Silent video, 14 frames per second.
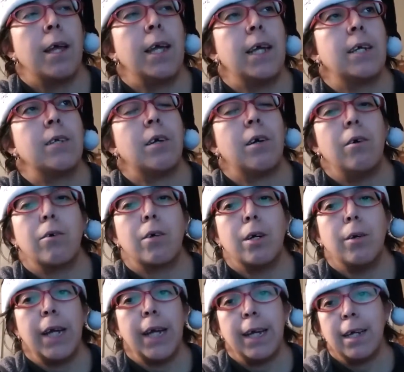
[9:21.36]
And I'll
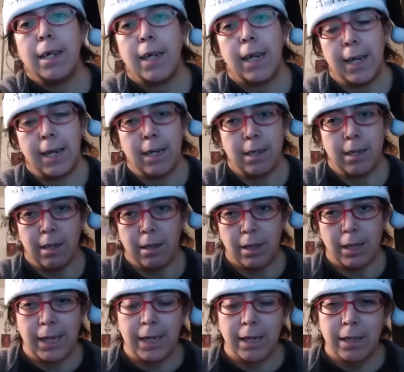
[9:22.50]
go ahead and
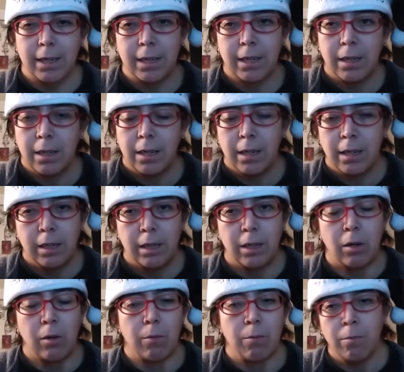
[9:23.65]
link,
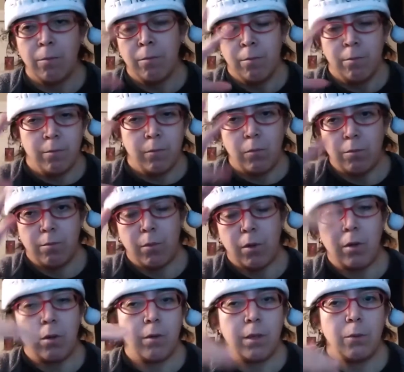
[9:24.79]
you know,
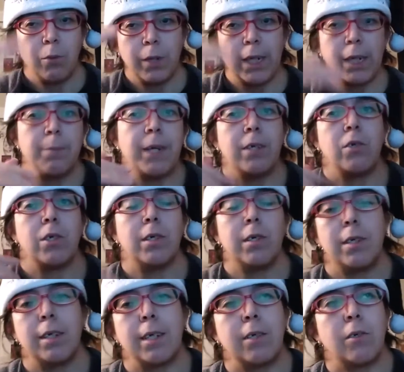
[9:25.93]
all the wiki pages
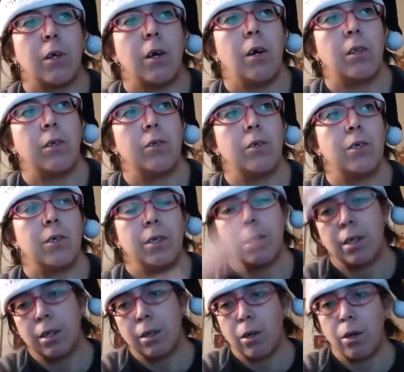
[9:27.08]
to these authors so you
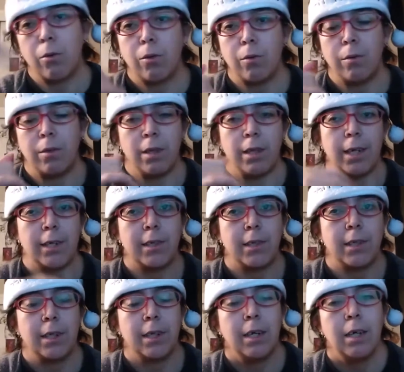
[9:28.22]
can go through the
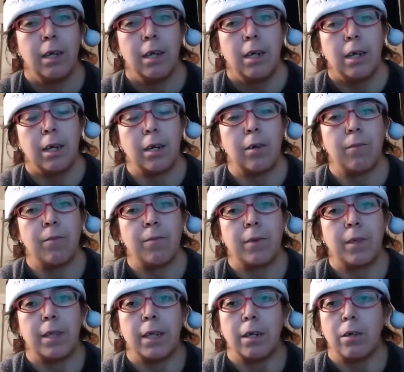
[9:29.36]
list of
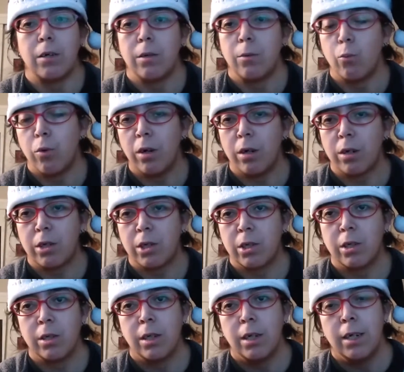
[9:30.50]
their
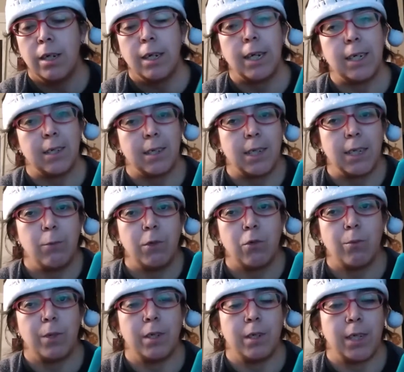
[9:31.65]
works and see
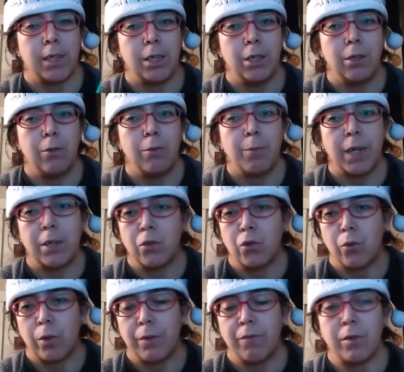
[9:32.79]
which ones that you might
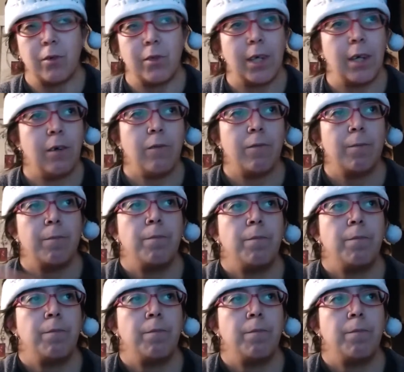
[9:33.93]
enjoy for yourself.